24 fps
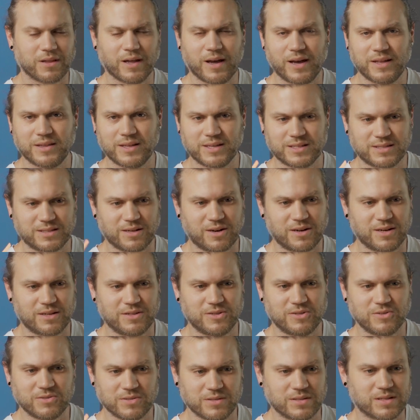line, they started
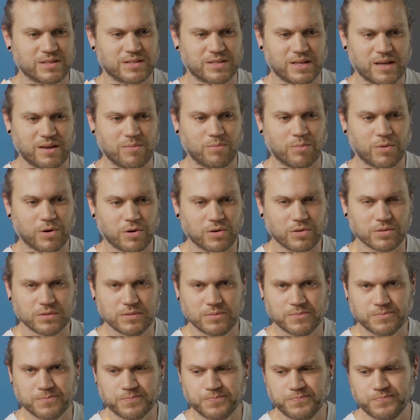using the same mold,
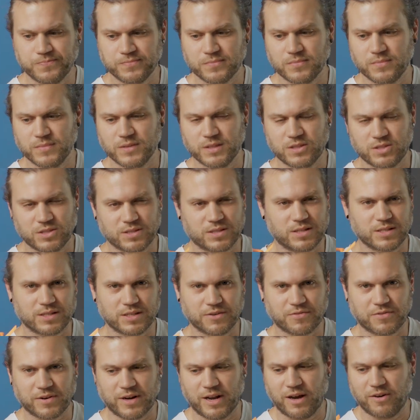just a
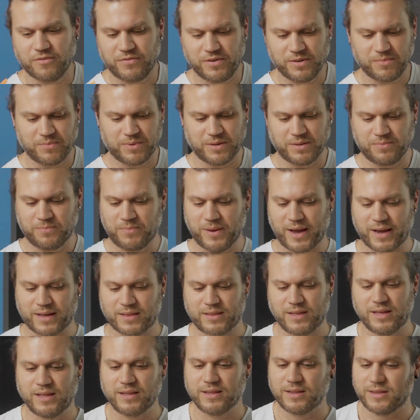different outfit. But back
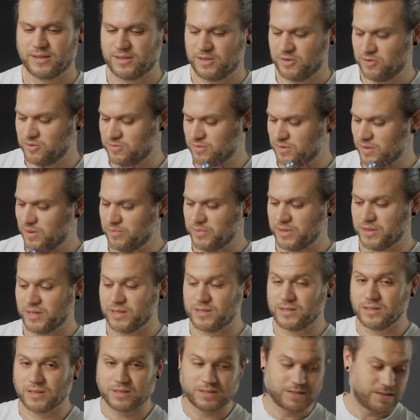then,
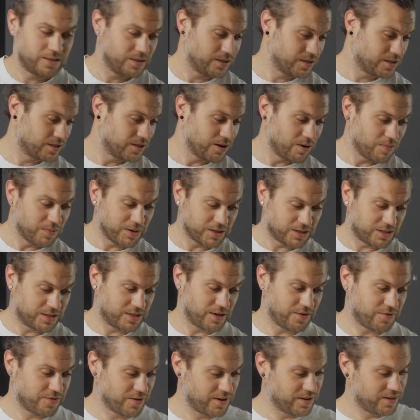this looks so much
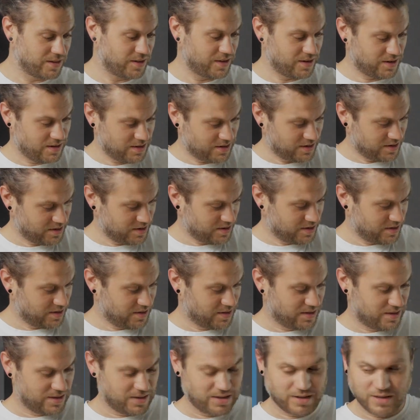different
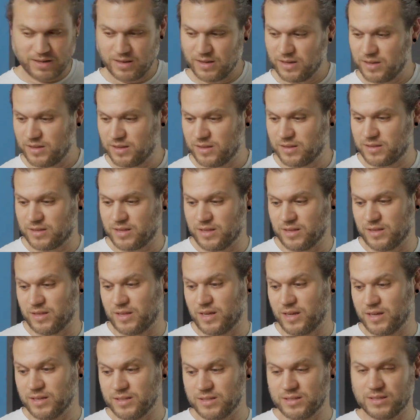than
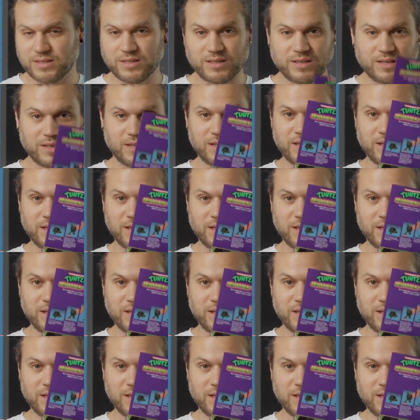this